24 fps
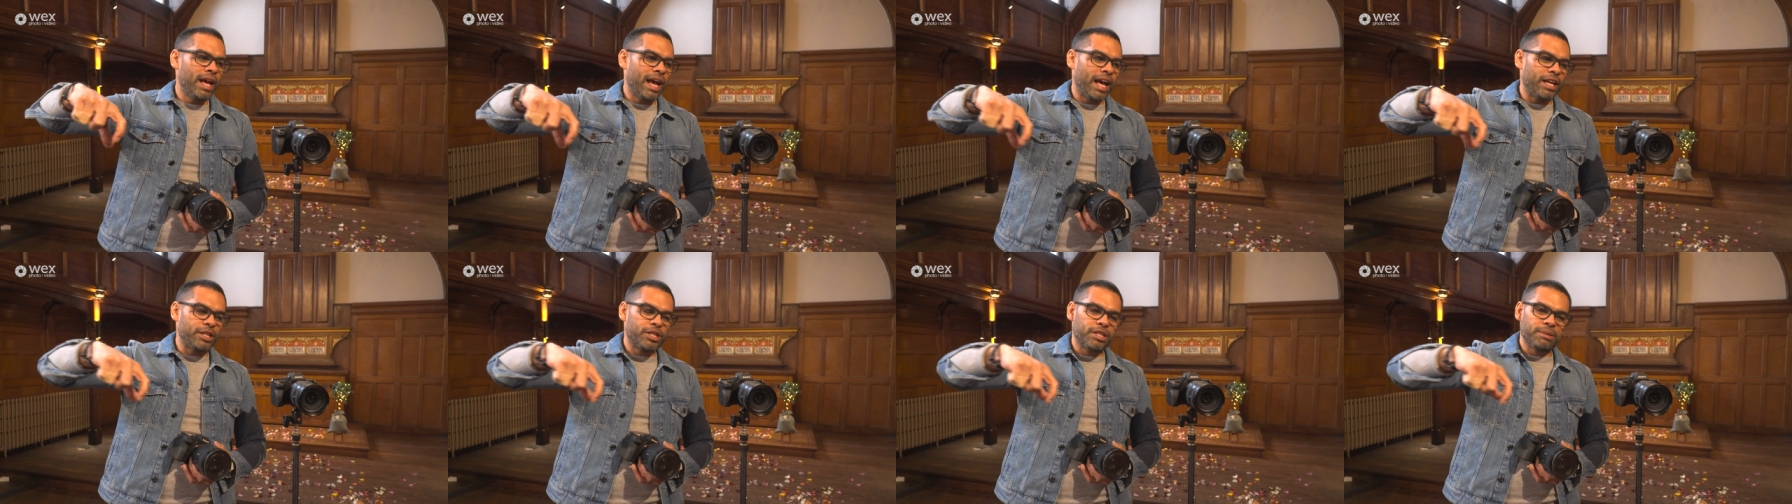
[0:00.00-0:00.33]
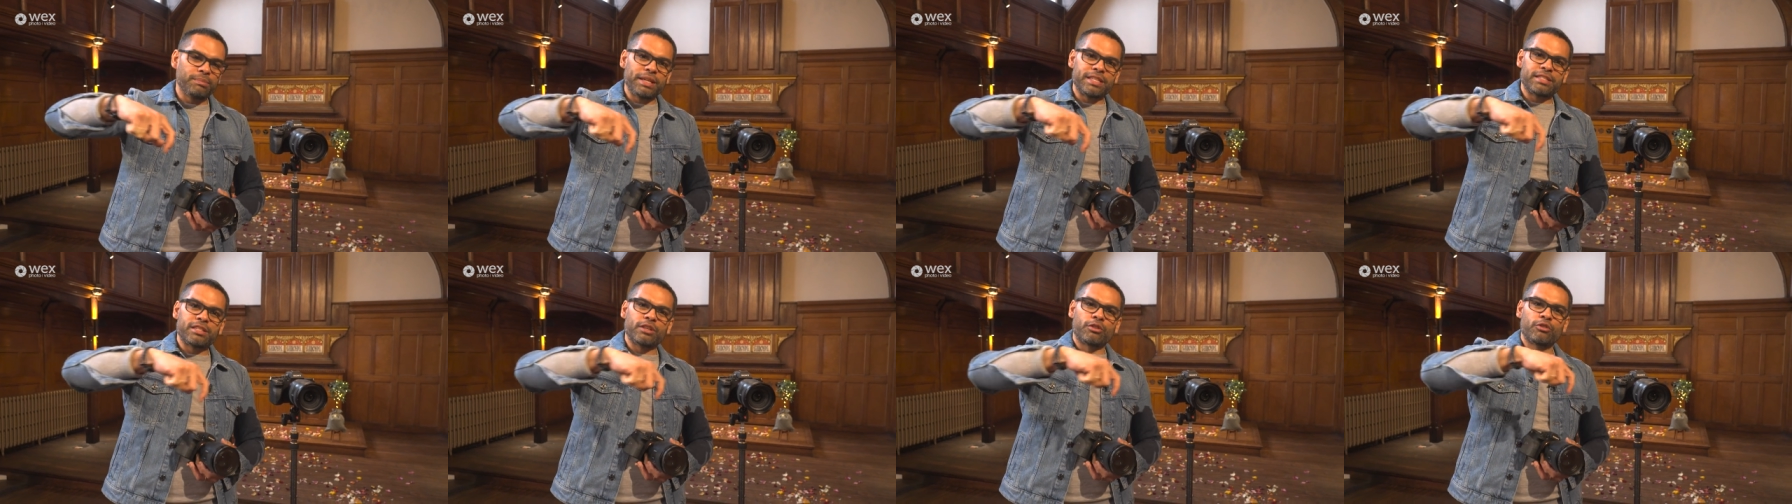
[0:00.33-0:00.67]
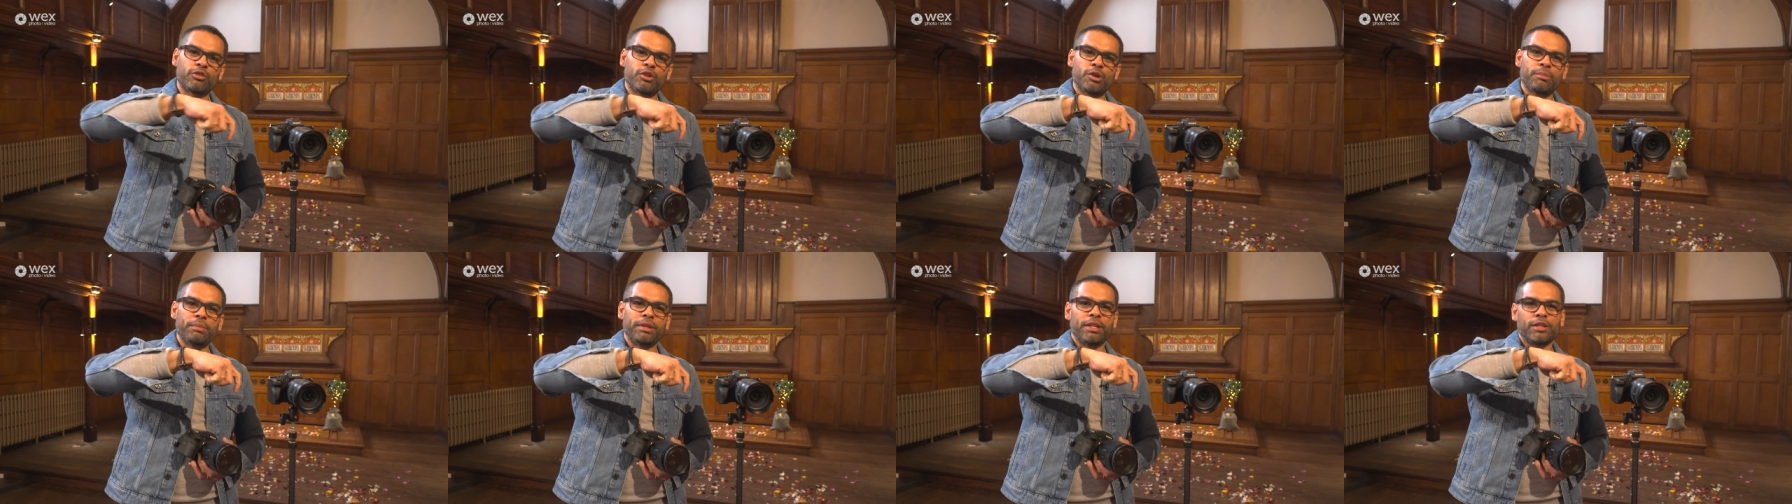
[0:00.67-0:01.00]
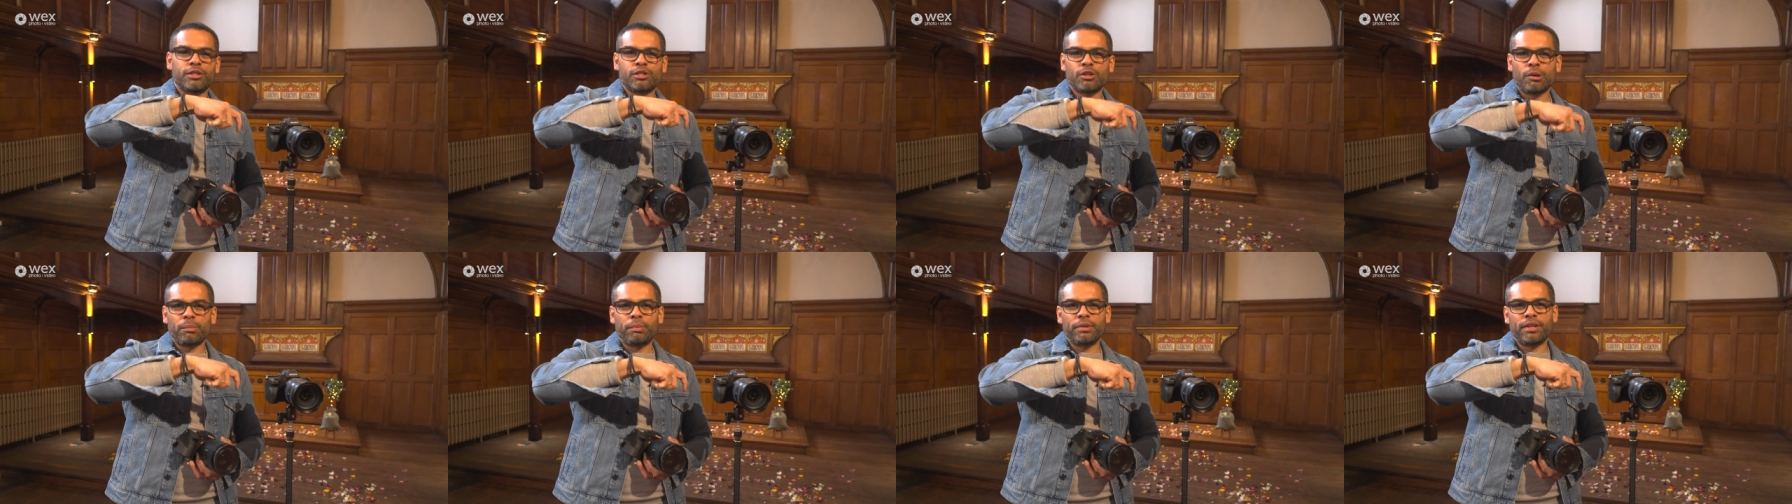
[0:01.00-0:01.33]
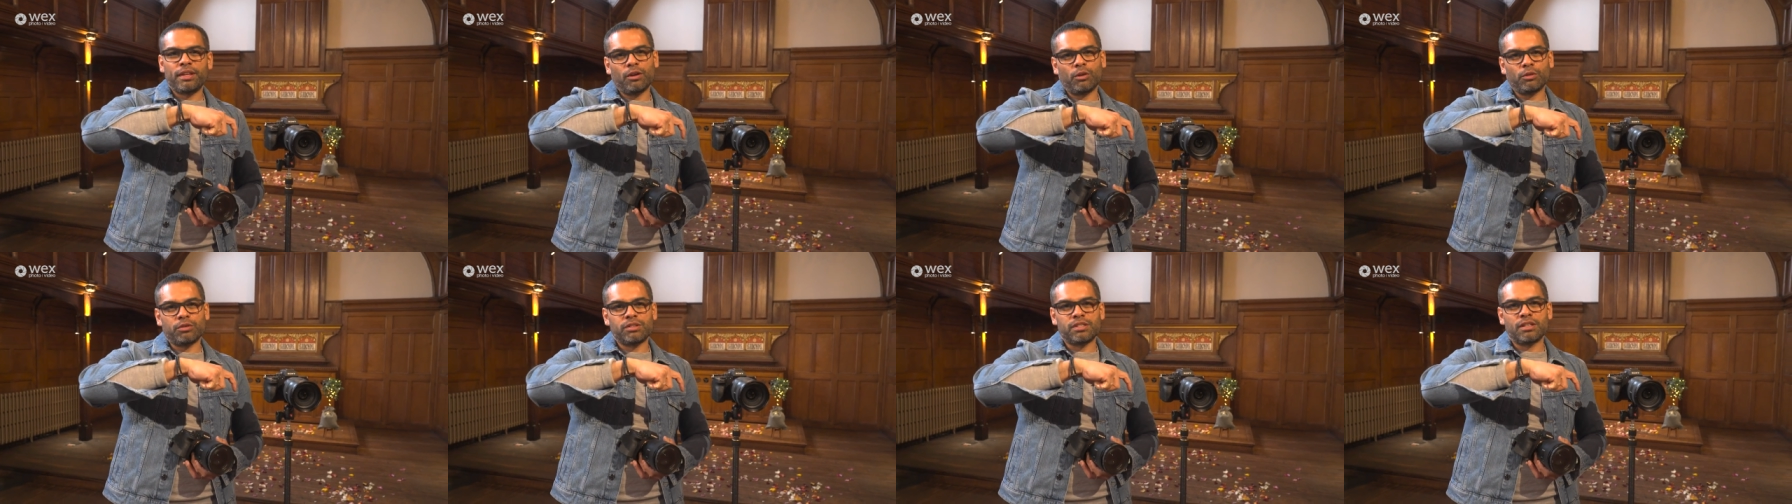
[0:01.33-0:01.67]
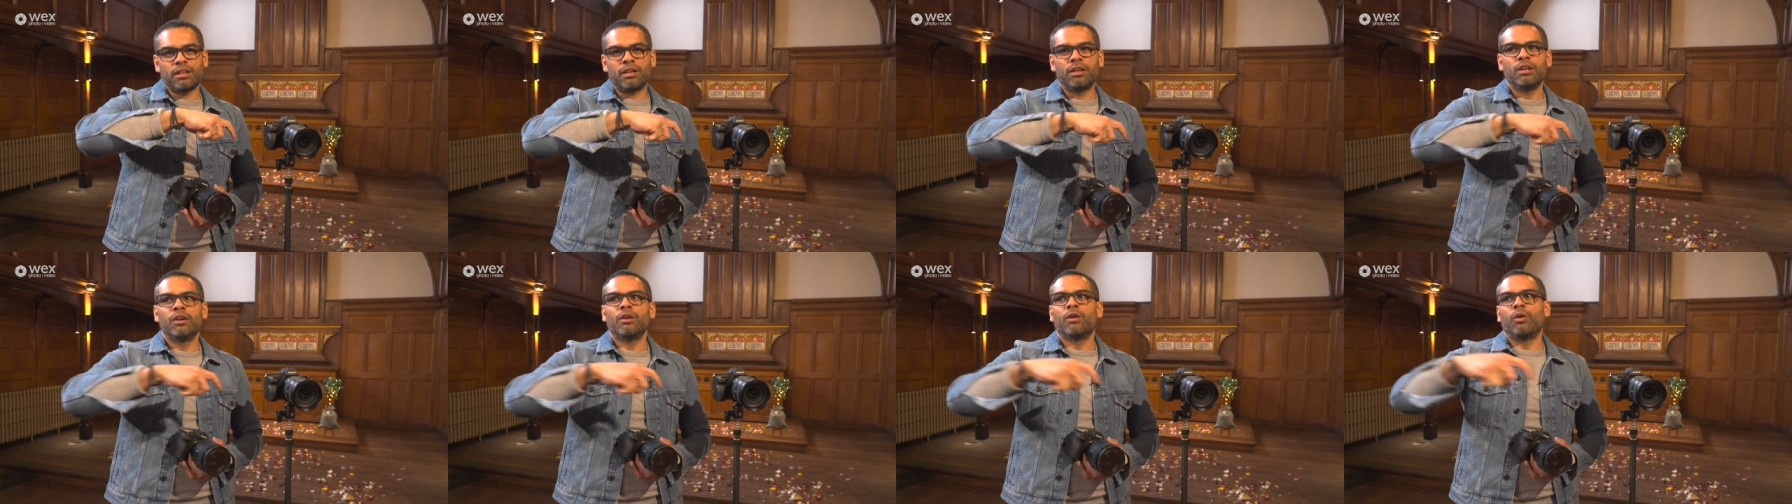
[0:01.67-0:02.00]
and she meets the groom at the top of the
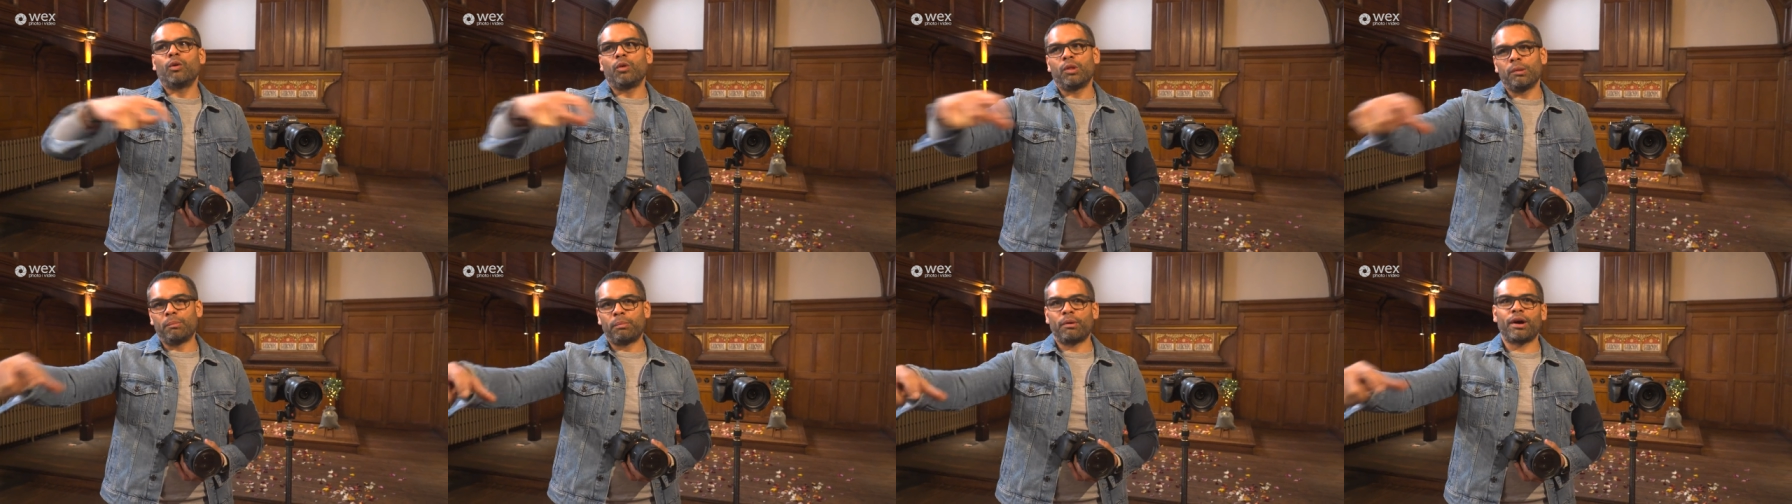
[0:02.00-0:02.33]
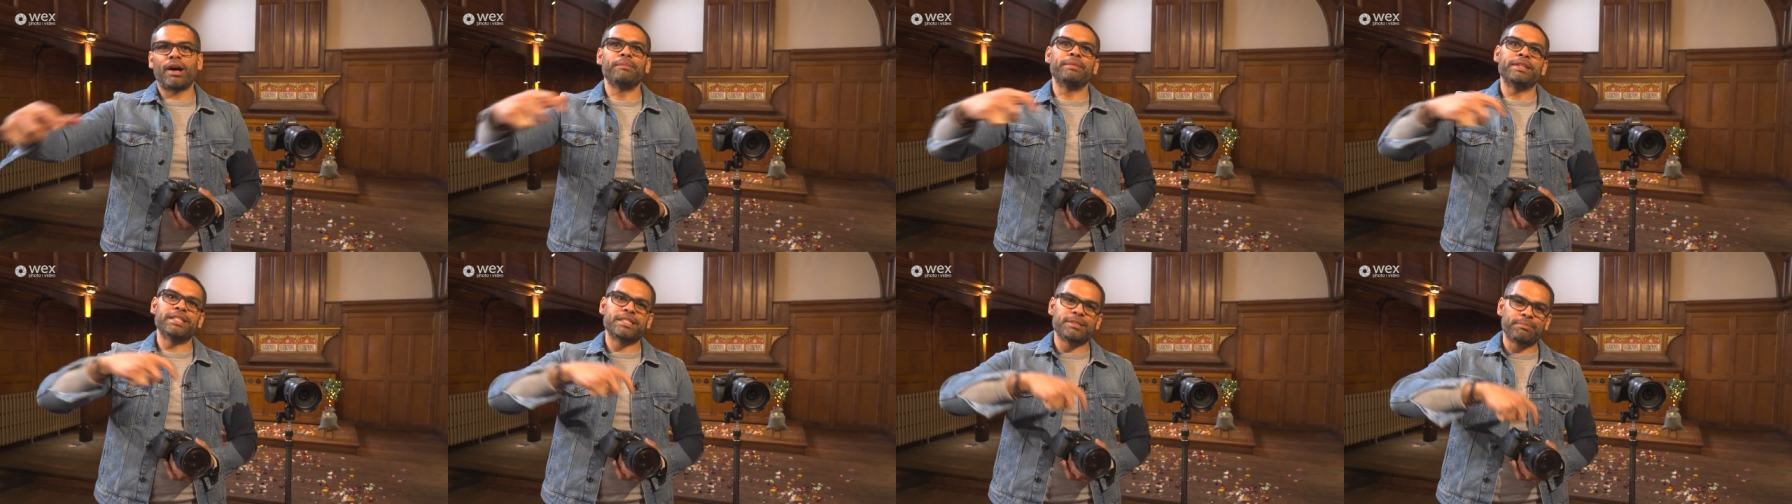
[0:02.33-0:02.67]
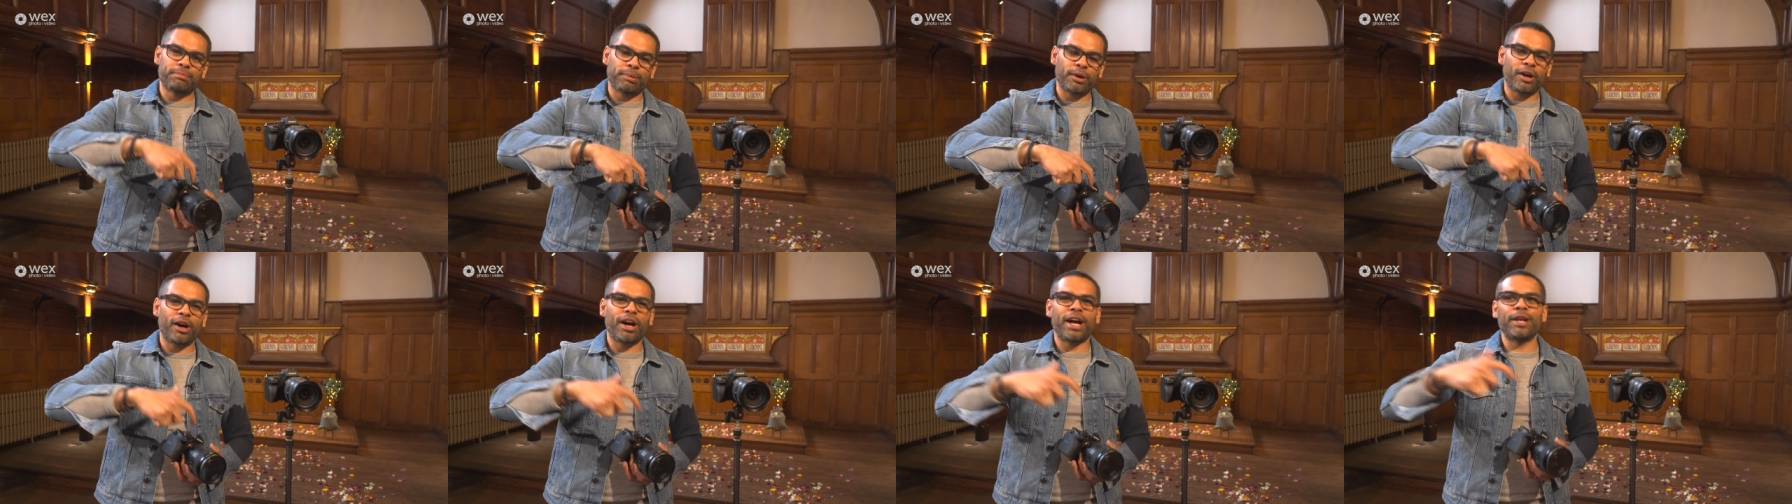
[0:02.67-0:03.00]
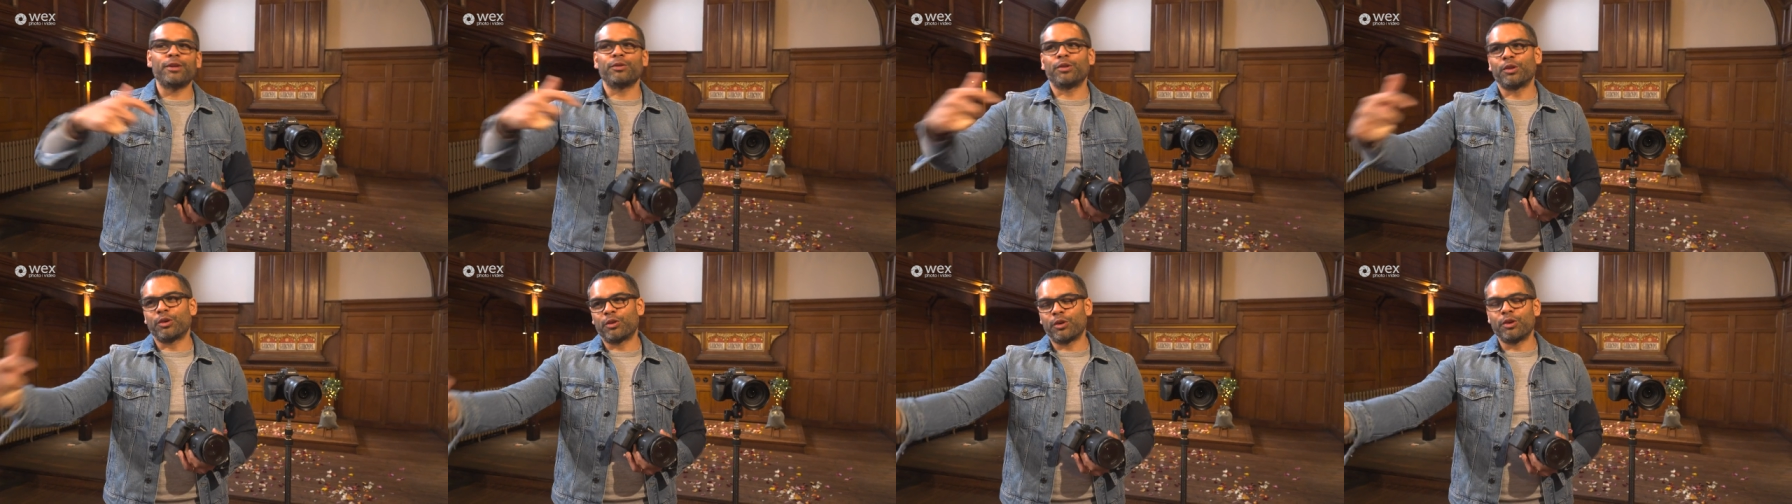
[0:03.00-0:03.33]
altar, or the bride meets the bride, or the